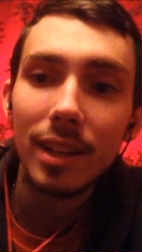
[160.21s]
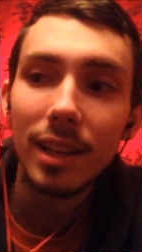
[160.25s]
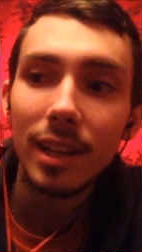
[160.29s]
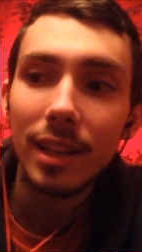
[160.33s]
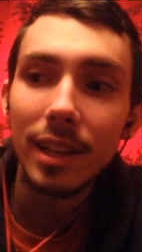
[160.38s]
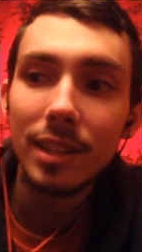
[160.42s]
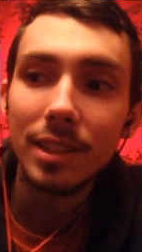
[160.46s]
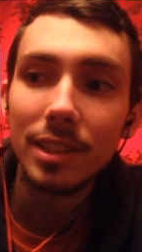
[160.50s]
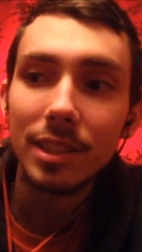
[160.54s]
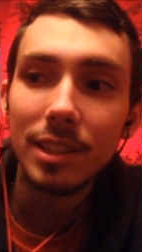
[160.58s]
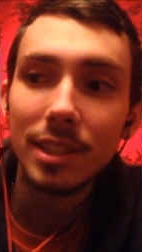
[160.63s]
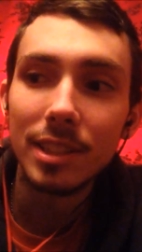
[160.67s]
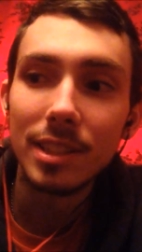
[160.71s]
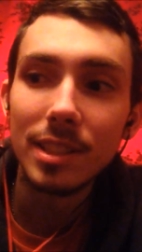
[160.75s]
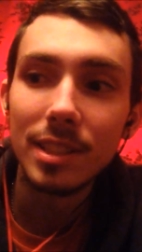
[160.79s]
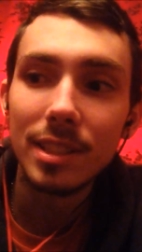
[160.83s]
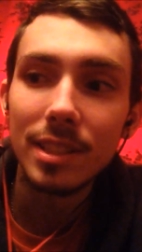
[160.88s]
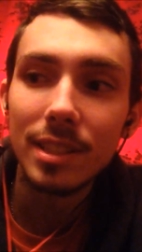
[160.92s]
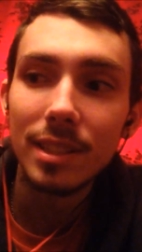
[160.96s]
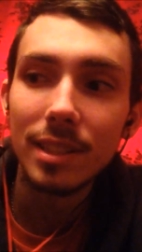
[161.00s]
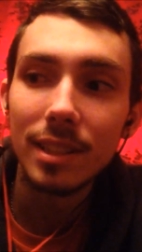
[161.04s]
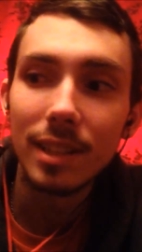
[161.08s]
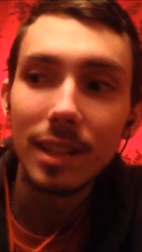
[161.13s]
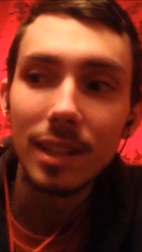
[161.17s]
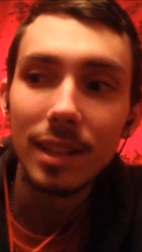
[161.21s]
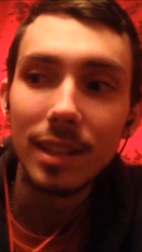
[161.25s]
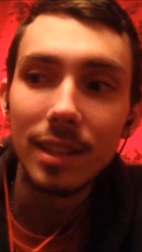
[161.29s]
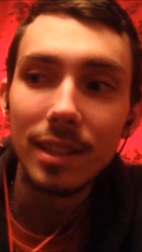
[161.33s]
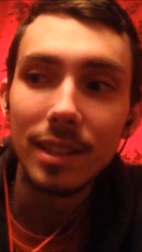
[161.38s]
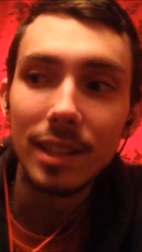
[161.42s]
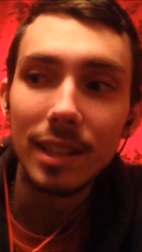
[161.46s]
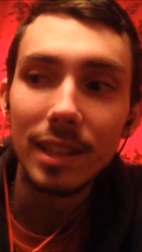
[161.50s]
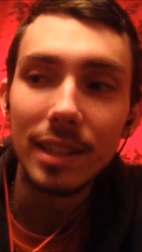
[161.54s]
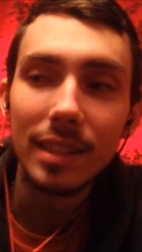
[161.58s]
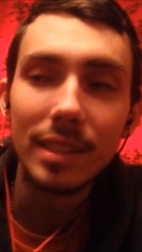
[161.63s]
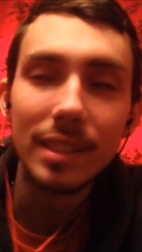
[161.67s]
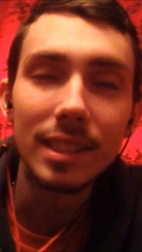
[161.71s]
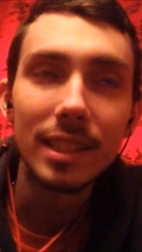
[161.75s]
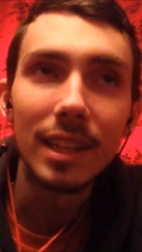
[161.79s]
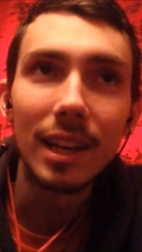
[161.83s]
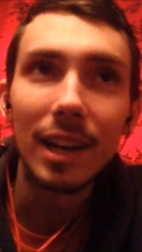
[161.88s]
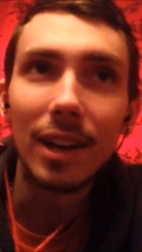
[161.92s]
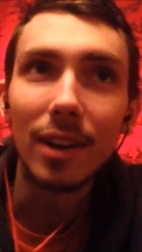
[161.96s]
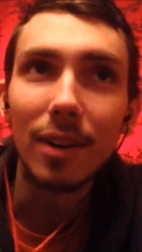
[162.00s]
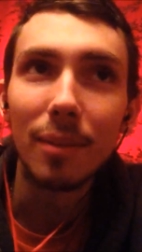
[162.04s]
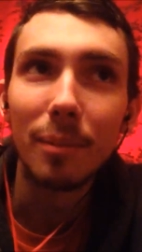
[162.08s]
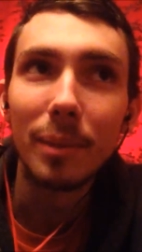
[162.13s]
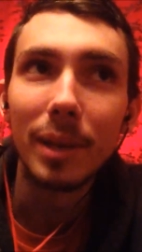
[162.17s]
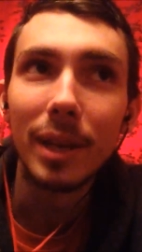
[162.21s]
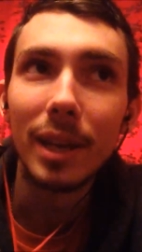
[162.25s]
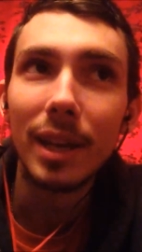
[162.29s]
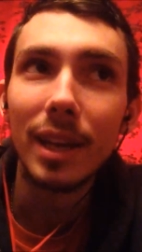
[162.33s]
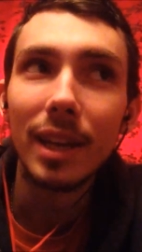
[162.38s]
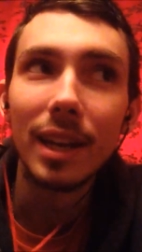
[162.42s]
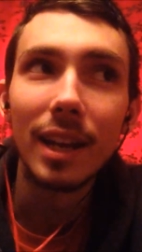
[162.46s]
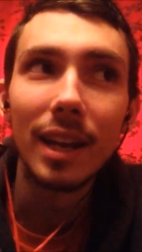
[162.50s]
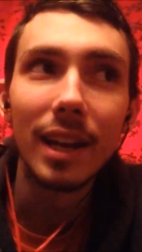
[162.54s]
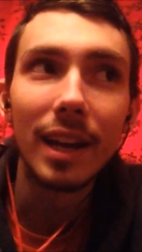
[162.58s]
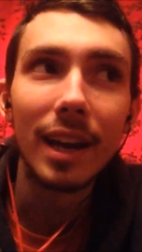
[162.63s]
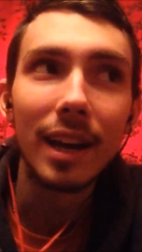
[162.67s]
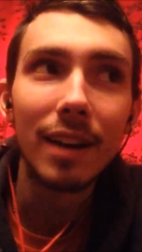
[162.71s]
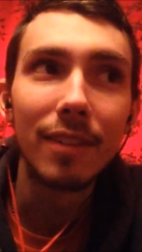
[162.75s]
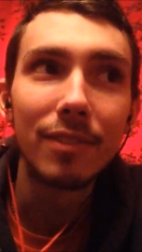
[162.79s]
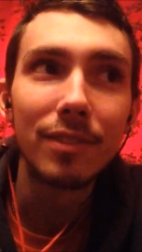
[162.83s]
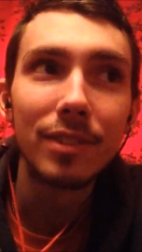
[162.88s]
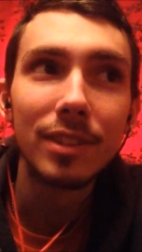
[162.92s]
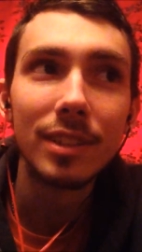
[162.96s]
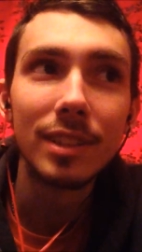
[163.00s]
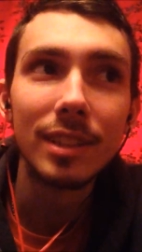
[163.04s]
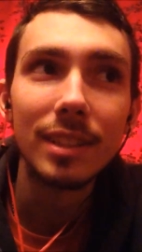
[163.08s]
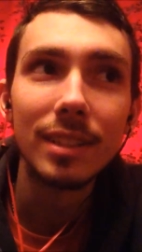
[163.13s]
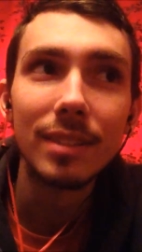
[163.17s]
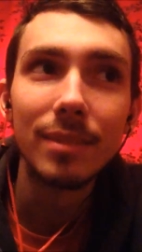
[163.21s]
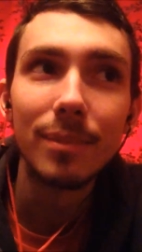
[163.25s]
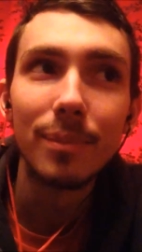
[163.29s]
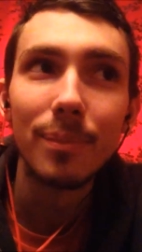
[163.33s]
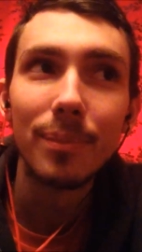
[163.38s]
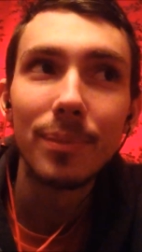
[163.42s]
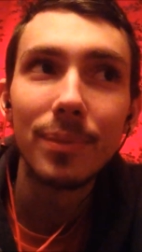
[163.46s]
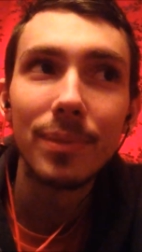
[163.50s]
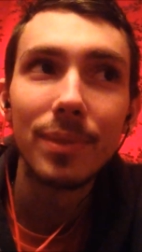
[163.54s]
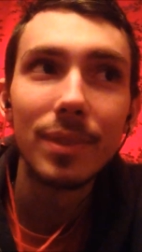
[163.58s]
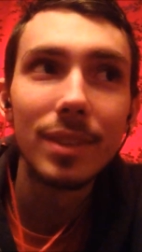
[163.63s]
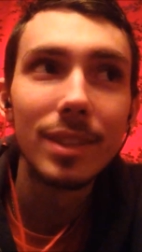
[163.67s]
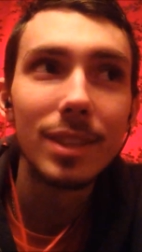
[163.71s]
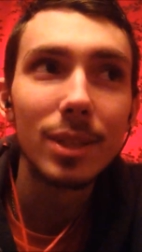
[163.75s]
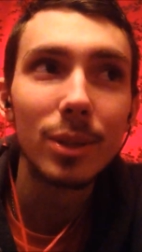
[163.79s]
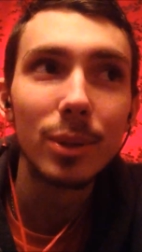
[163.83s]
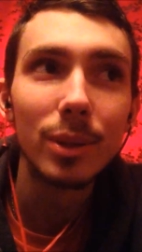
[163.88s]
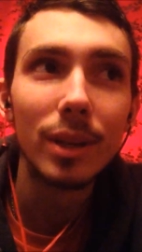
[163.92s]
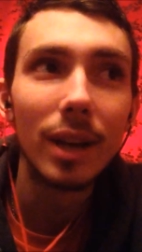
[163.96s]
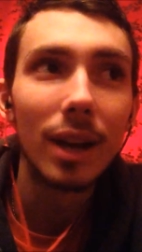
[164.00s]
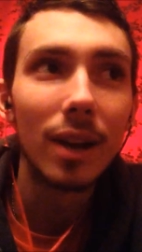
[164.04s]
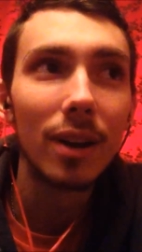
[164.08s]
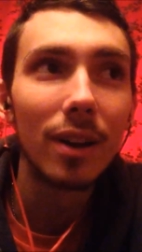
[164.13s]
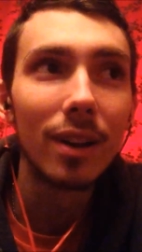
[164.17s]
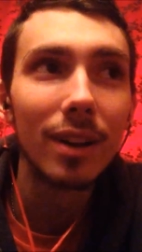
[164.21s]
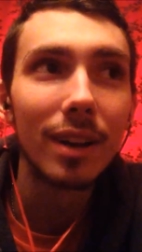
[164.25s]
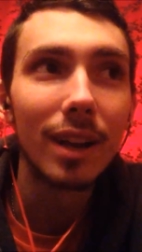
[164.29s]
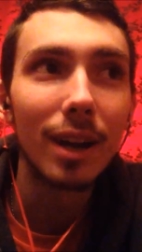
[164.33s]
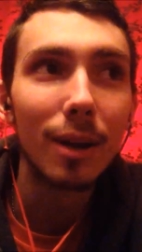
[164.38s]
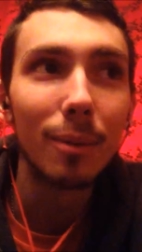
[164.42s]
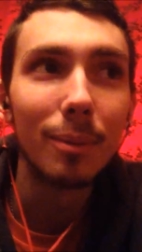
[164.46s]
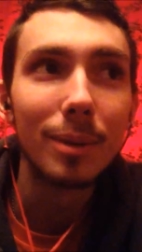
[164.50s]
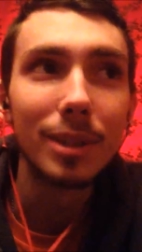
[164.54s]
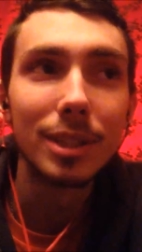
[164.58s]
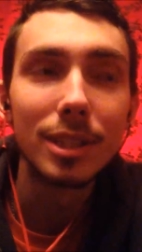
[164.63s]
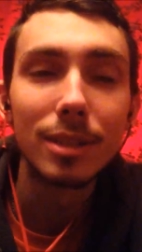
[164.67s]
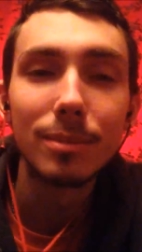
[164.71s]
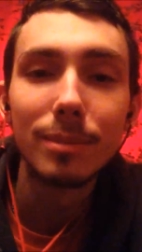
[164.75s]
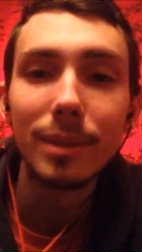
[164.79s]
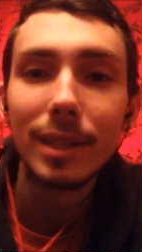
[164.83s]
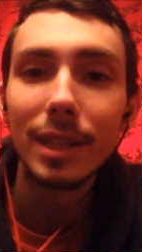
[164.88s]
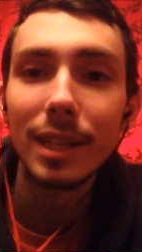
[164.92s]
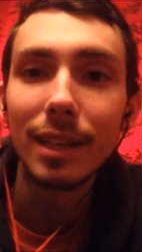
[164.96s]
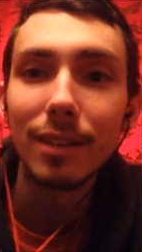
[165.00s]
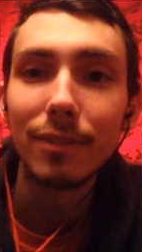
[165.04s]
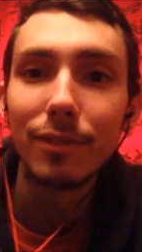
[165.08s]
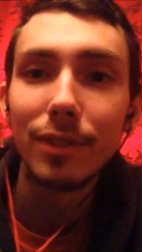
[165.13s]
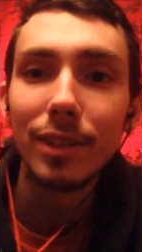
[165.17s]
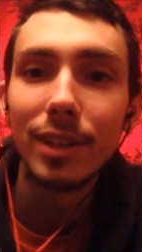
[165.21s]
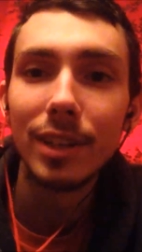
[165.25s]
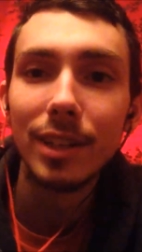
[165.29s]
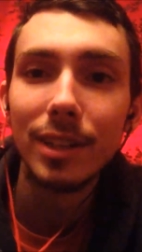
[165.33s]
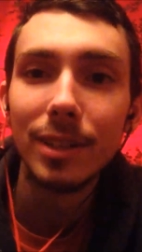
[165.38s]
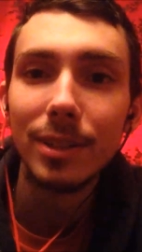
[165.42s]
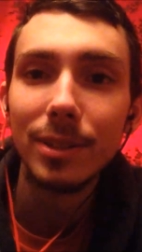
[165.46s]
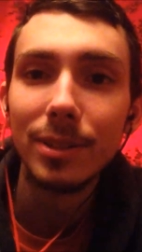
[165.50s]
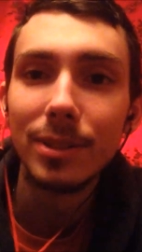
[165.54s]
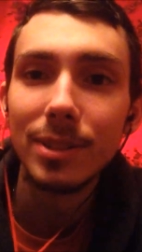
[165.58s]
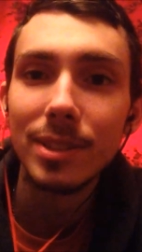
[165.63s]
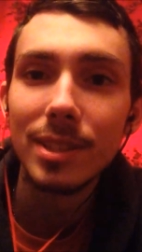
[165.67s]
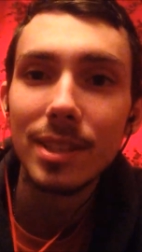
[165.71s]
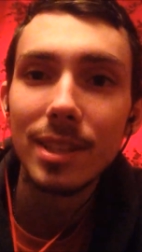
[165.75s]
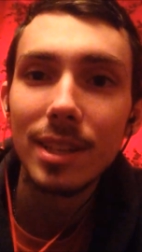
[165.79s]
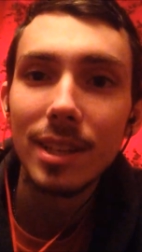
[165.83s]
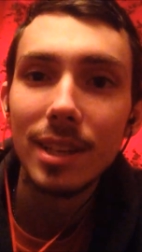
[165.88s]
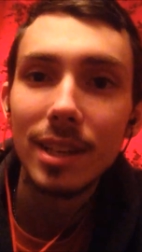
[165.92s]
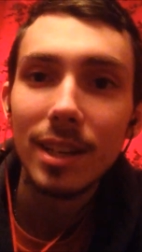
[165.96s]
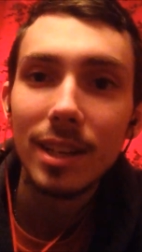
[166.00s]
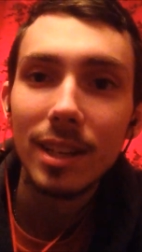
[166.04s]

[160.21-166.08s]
it just it takes it out of me, and I have to slow down on how much I'm making videos